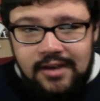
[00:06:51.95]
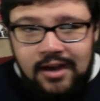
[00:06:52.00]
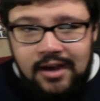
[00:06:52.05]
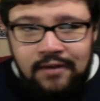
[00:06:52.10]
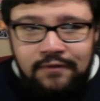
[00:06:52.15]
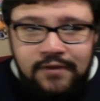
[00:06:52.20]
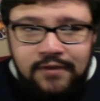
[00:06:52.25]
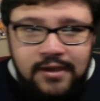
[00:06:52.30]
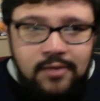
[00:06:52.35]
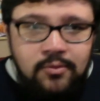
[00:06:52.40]
I
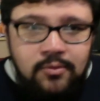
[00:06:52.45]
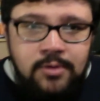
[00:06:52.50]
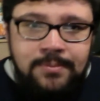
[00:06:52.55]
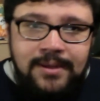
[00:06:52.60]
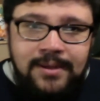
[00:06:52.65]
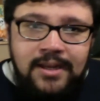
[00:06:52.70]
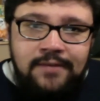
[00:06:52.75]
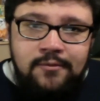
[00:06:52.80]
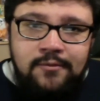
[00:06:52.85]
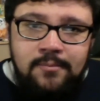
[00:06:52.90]
think it would have
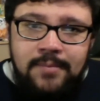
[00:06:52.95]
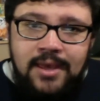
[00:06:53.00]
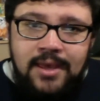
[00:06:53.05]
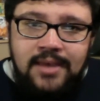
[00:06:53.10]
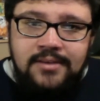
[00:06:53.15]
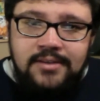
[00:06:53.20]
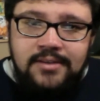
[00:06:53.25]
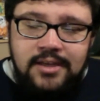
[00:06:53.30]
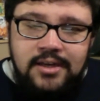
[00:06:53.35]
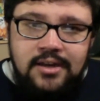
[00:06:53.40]
been even
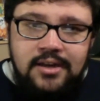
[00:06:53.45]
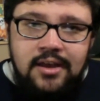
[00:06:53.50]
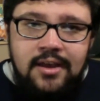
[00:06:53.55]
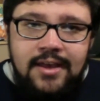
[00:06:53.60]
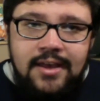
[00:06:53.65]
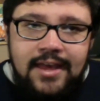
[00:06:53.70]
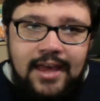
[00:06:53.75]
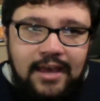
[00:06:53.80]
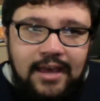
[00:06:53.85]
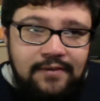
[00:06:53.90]
amazing
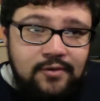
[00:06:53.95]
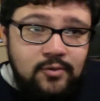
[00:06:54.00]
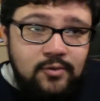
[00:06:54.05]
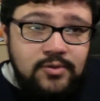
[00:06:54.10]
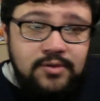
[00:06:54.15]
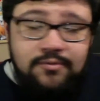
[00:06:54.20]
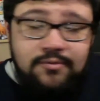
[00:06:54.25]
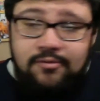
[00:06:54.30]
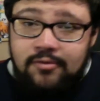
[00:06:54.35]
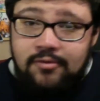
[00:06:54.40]
if it
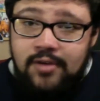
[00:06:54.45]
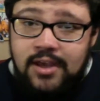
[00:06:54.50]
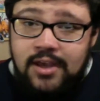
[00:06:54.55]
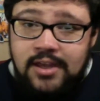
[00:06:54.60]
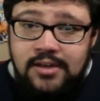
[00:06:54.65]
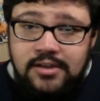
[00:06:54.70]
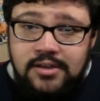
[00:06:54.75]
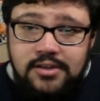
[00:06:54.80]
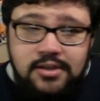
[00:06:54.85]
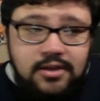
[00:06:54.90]
was a three
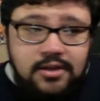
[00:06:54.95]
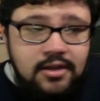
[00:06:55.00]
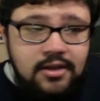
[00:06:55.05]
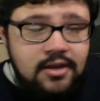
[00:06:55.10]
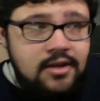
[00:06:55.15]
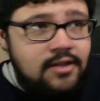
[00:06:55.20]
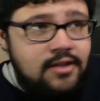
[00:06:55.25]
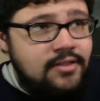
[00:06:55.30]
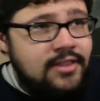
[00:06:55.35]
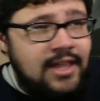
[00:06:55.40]
inch,
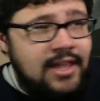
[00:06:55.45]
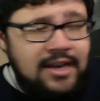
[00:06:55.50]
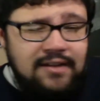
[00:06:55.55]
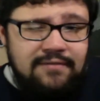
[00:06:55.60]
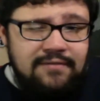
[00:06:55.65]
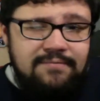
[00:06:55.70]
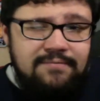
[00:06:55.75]
then a